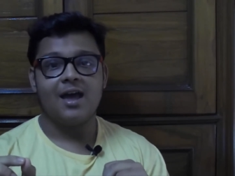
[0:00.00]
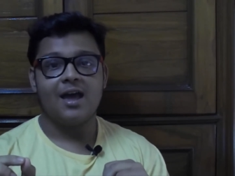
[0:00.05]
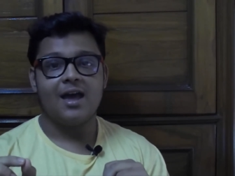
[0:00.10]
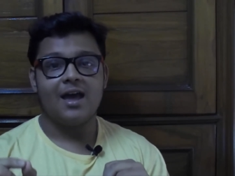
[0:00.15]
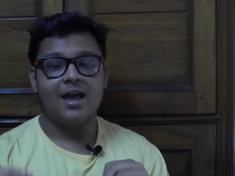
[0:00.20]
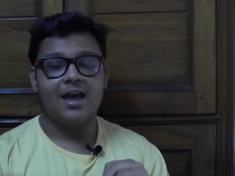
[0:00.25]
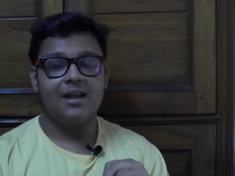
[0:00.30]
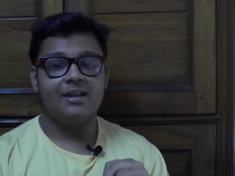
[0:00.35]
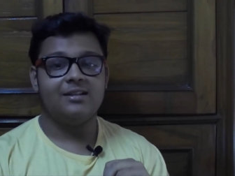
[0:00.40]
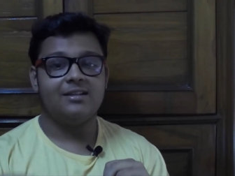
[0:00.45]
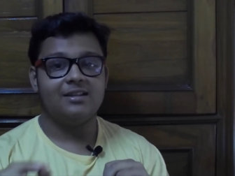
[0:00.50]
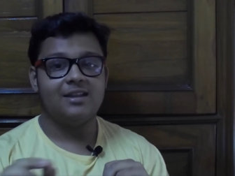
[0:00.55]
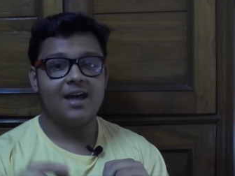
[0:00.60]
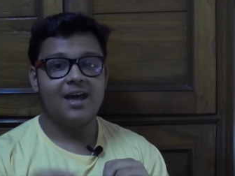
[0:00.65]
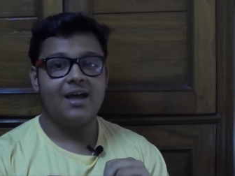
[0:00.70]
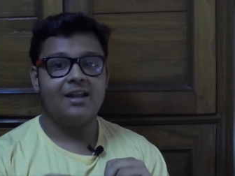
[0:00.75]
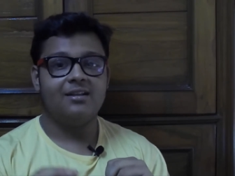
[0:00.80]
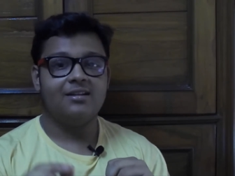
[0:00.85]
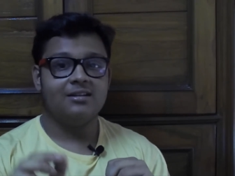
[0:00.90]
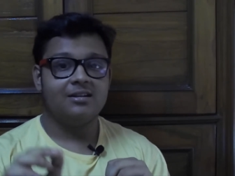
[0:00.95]
at
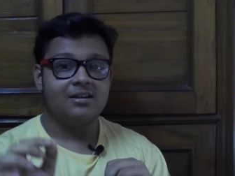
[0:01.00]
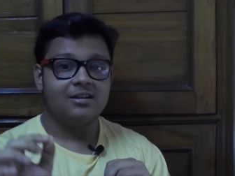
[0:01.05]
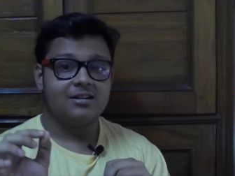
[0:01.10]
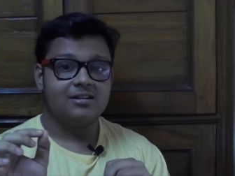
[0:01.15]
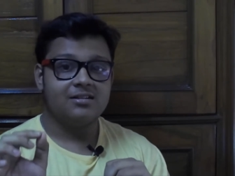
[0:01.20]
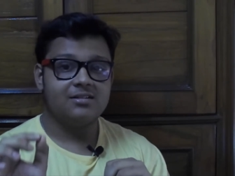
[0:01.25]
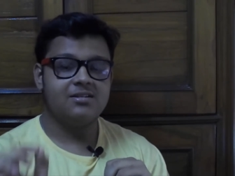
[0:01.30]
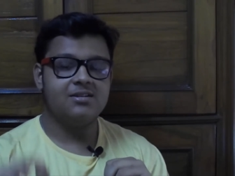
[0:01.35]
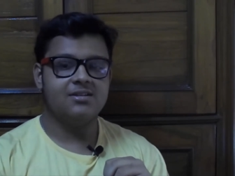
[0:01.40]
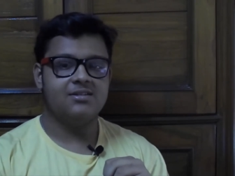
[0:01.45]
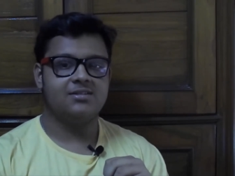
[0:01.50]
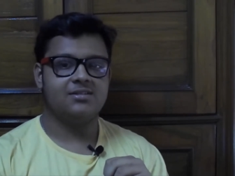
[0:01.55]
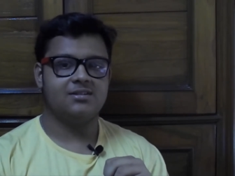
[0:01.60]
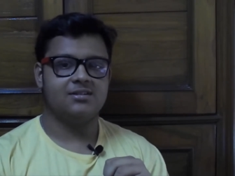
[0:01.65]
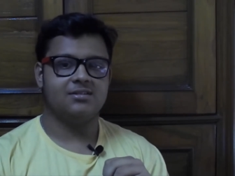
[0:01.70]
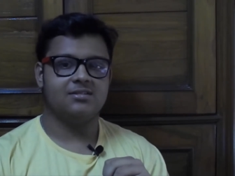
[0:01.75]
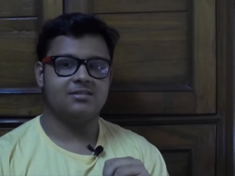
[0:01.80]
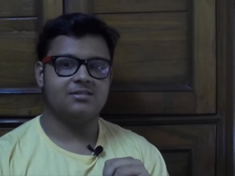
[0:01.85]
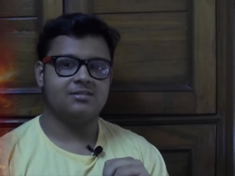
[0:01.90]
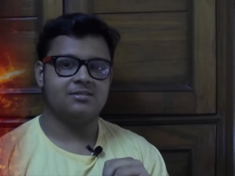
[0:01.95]
that
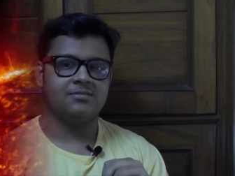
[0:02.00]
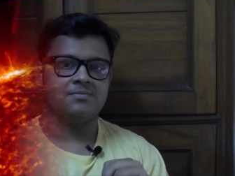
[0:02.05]
distance.